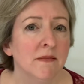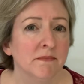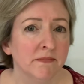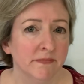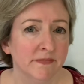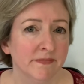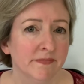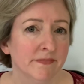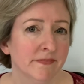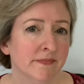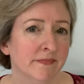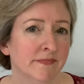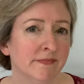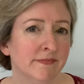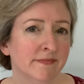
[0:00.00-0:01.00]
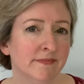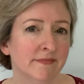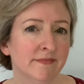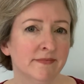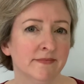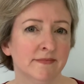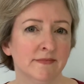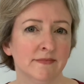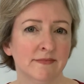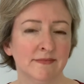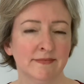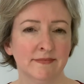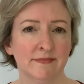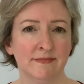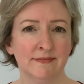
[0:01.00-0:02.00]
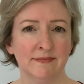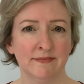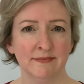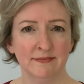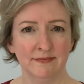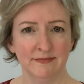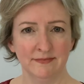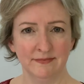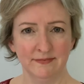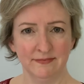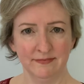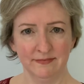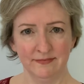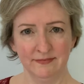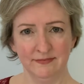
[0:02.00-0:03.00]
No one is speaking in this clip.